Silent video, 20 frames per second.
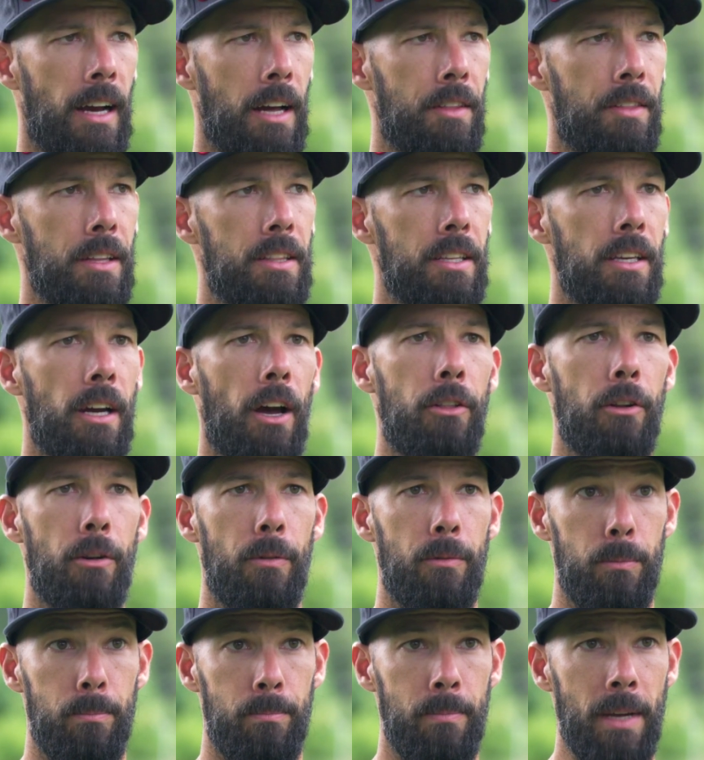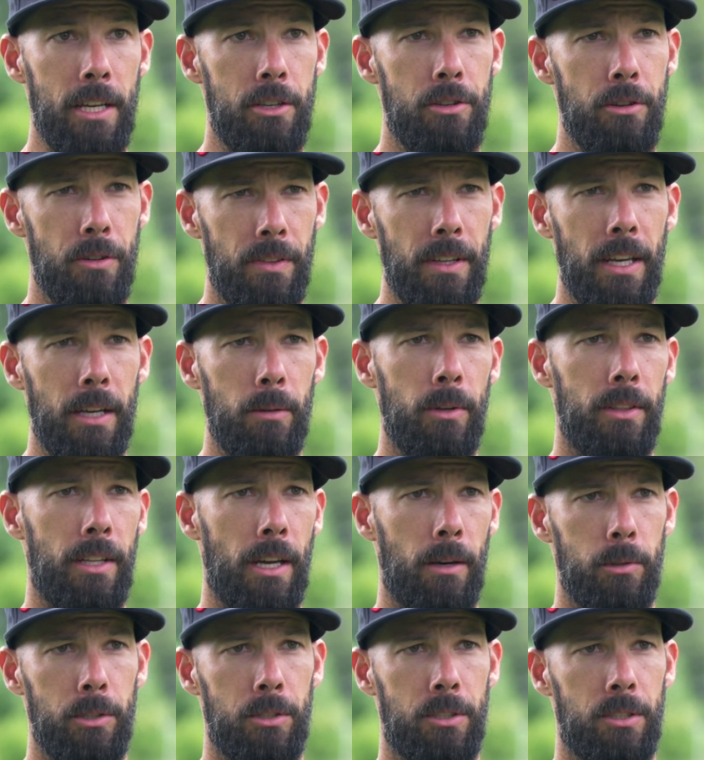I think the other major thing
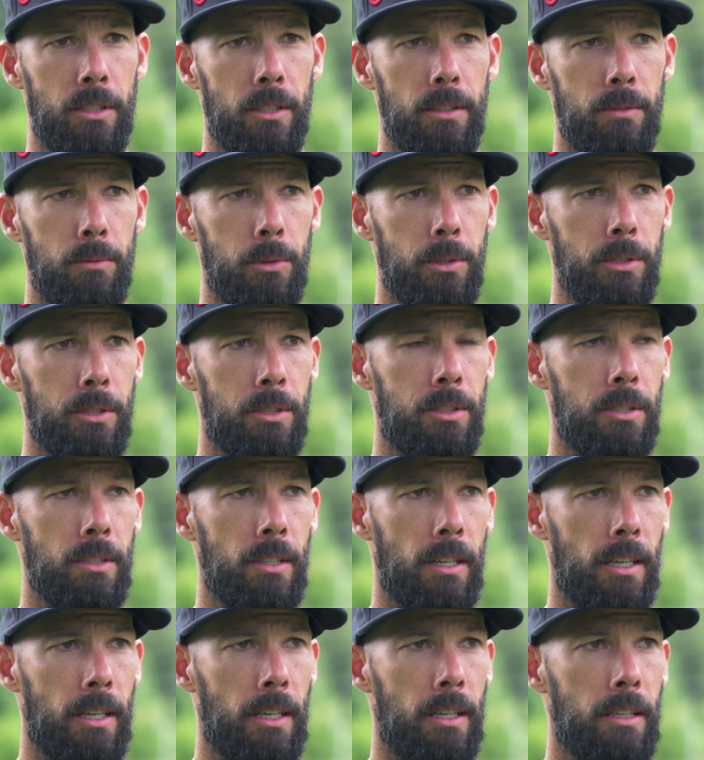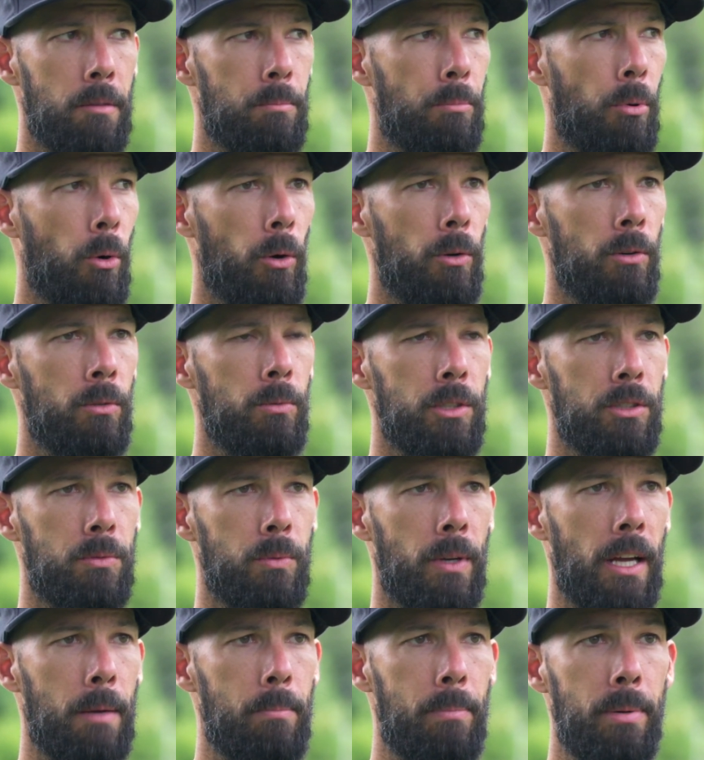that was important was
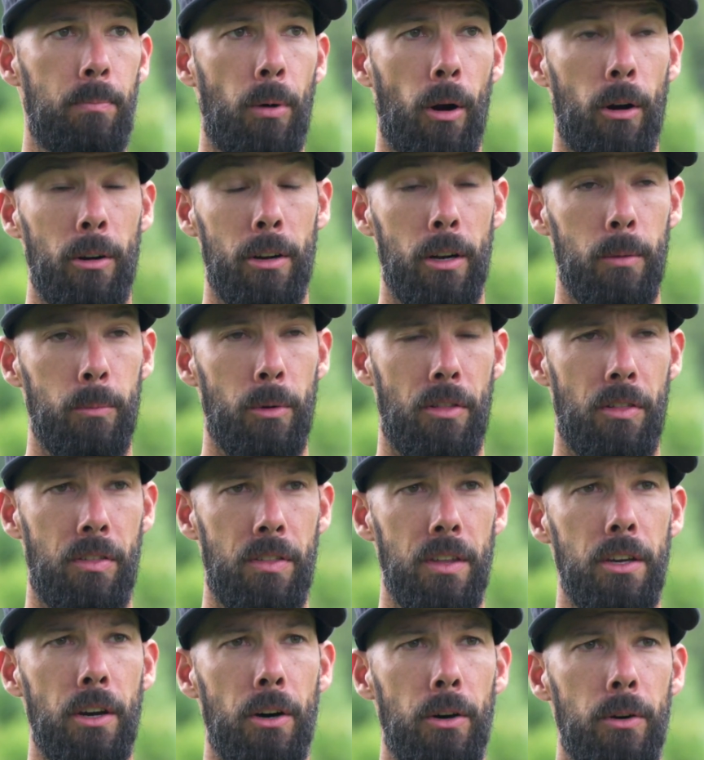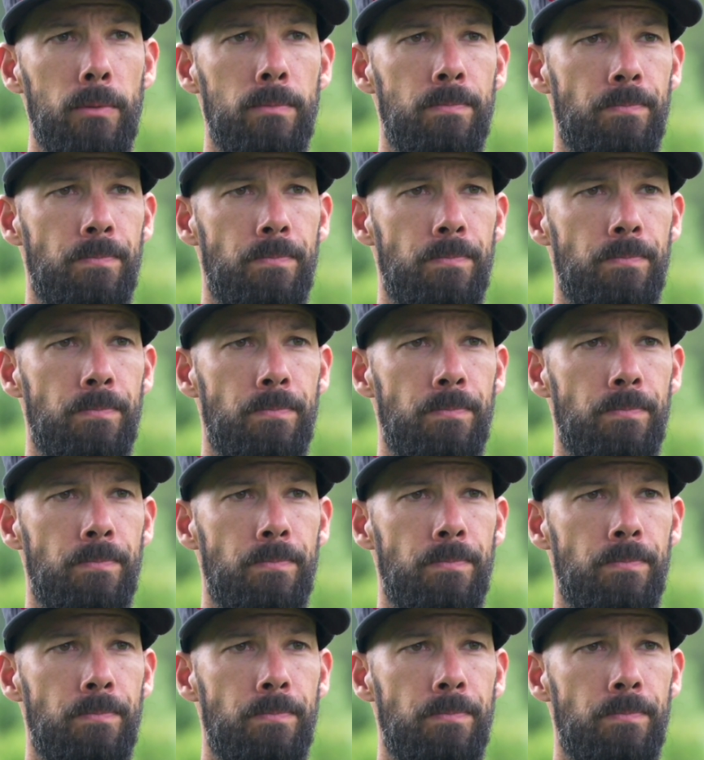when I partnered up with Theo.